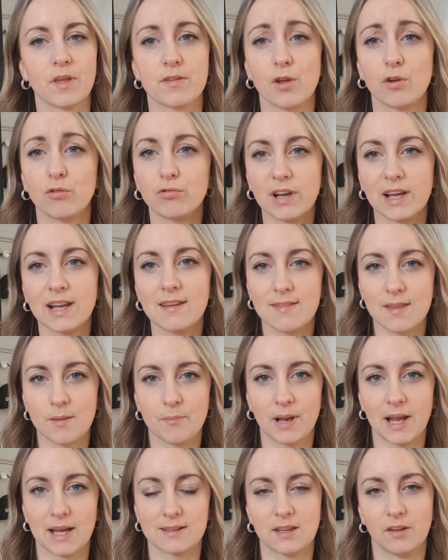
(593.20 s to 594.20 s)
So really
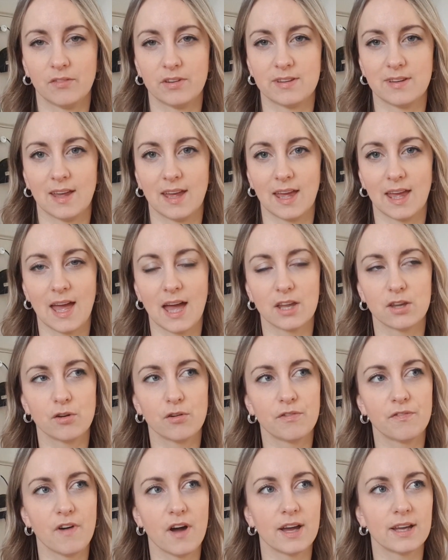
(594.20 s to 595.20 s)
simple activity, and
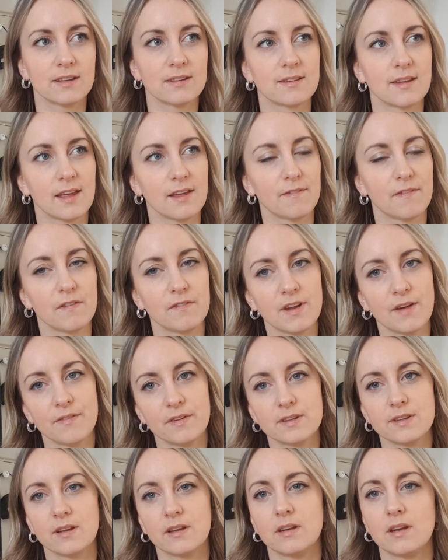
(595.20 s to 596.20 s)
you'll find if you've
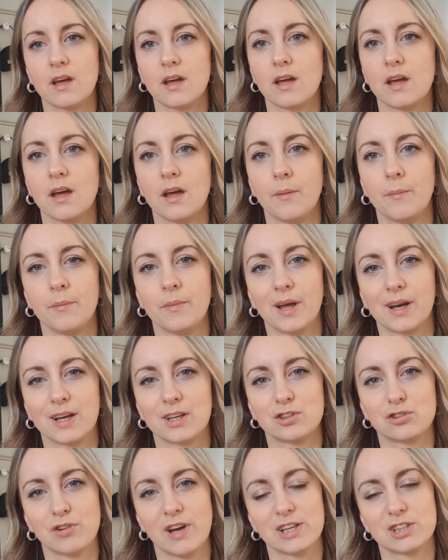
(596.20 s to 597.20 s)
never done like
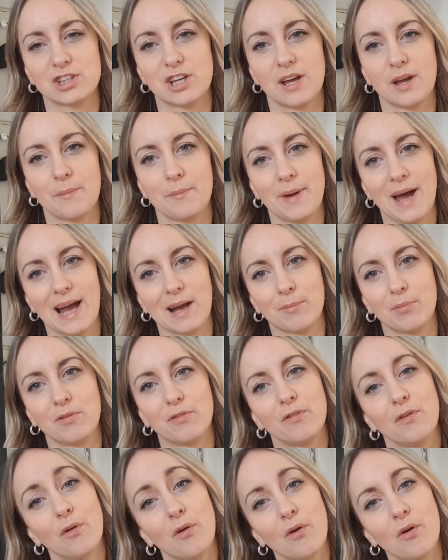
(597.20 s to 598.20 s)
a treasure bag
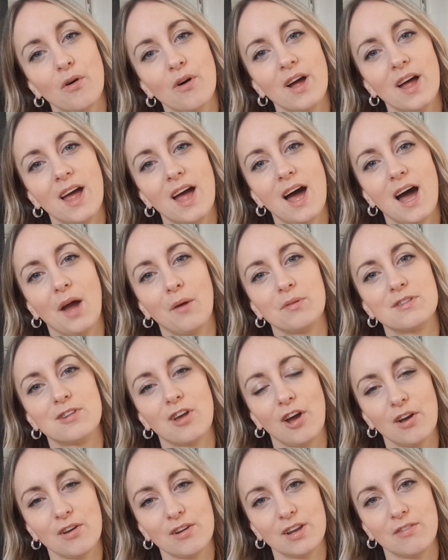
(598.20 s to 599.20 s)
before, I would
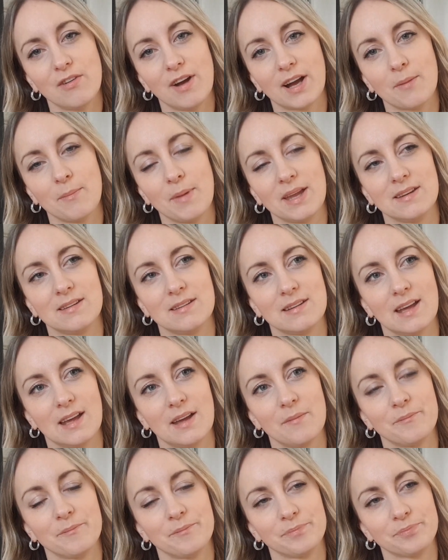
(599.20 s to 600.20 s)
totally recommend
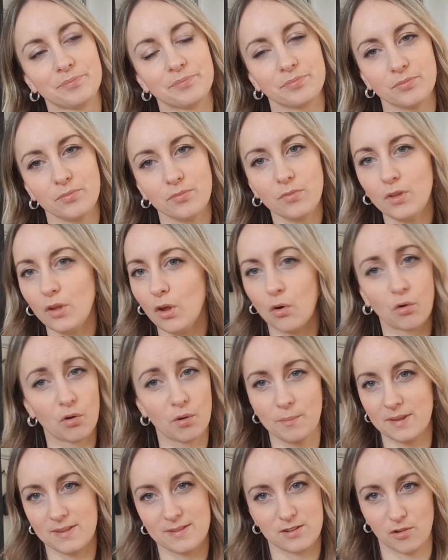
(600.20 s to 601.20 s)
it, or
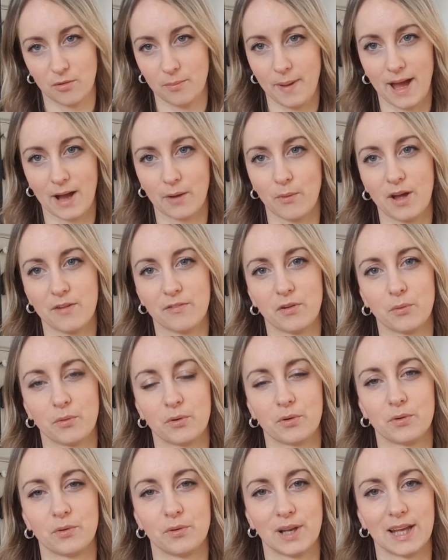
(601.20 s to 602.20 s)
a mystery bag, whatever you
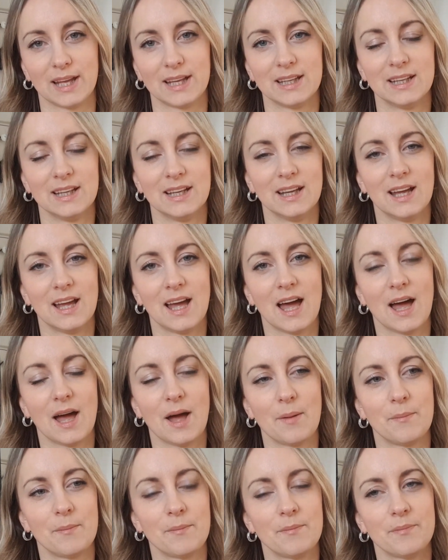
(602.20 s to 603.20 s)
want to call it,
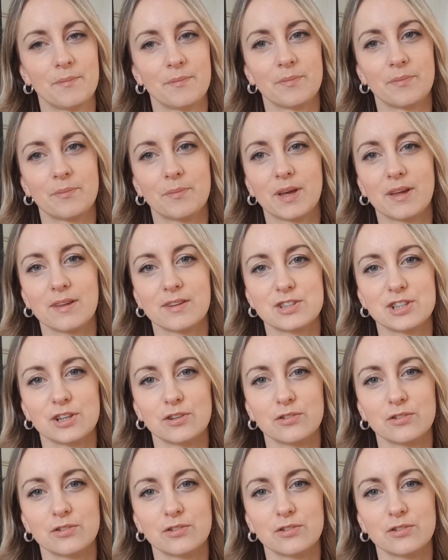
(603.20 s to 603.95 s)
because